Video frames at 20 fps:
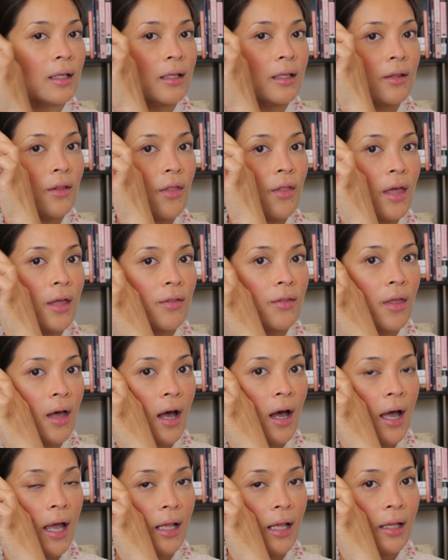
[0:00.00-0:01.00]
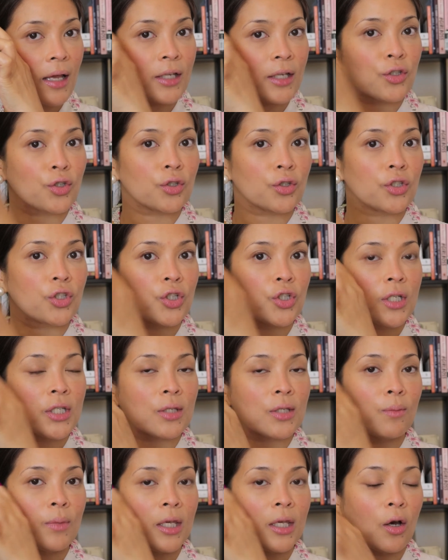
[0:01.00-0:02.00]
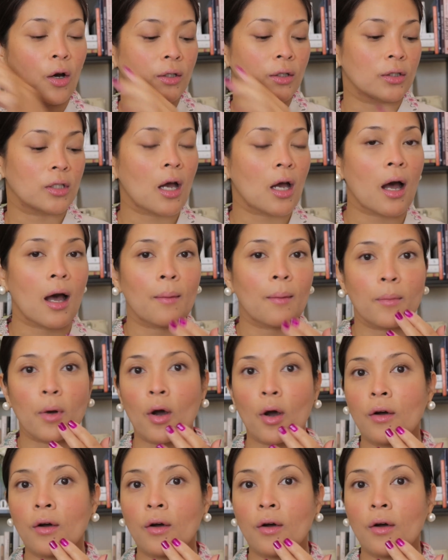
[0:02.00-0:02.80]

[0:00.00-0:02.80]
and then the highlight should just be on top